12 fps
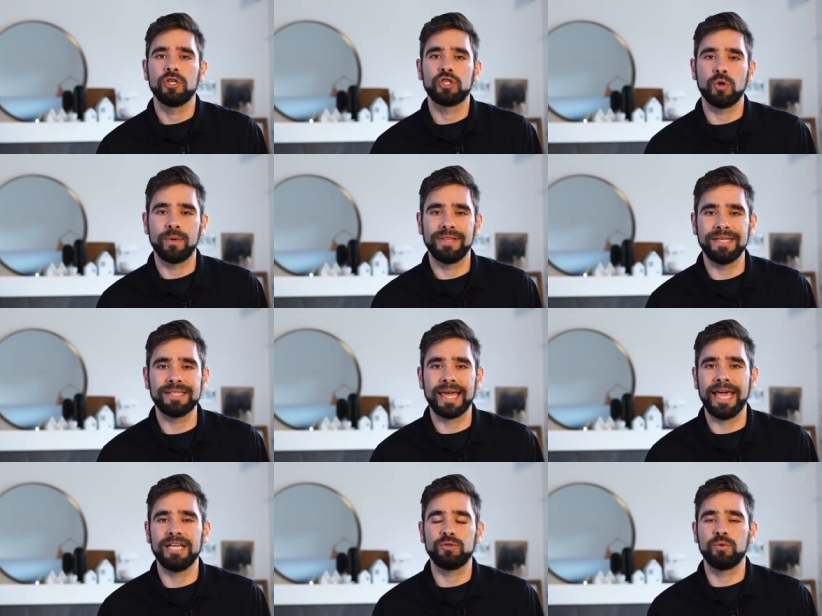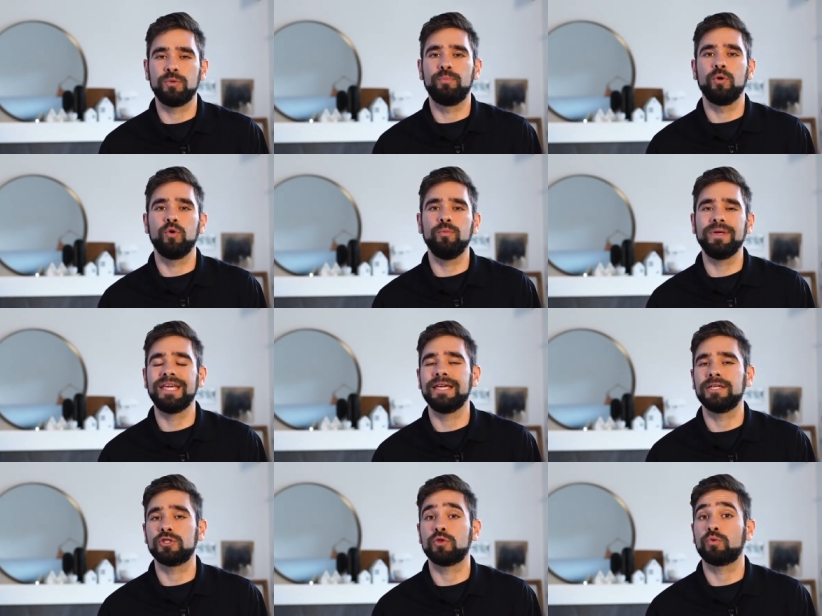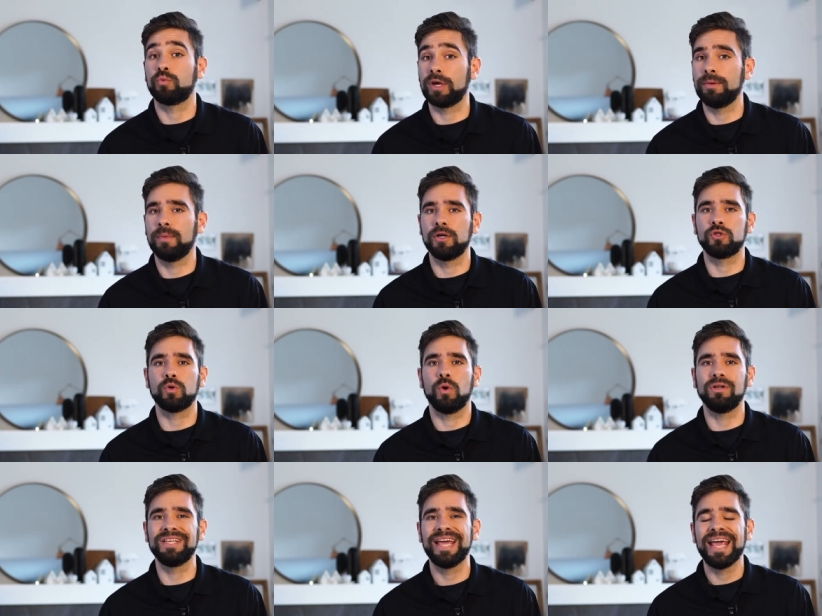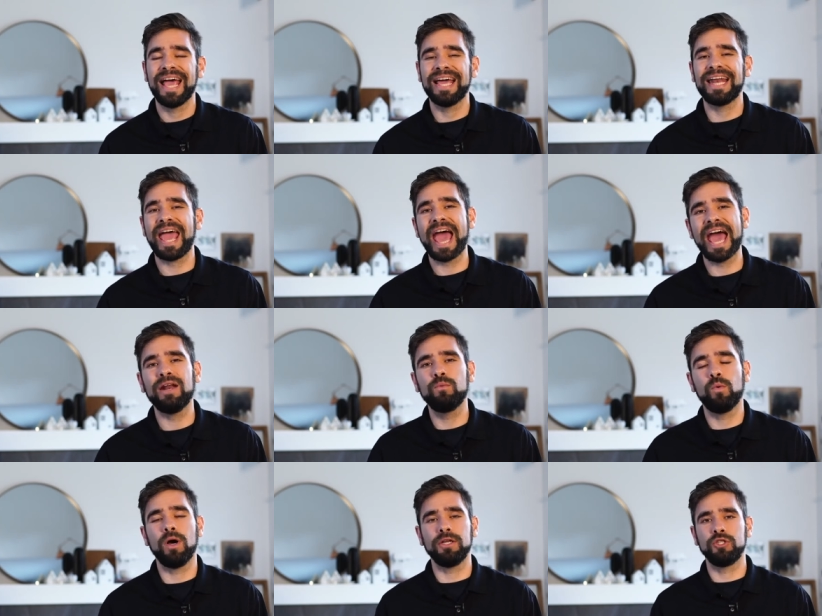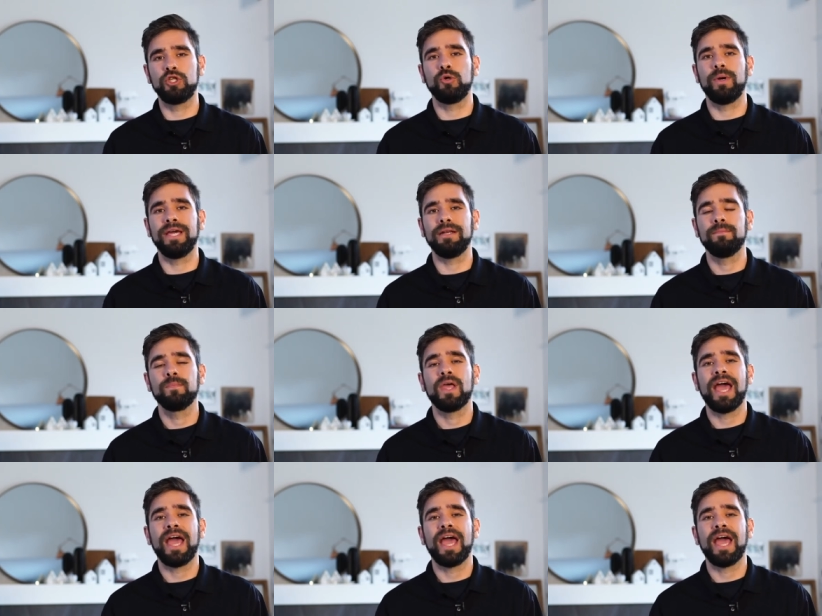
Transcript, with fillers: So in this case with Boom, he is three months old and add one to it.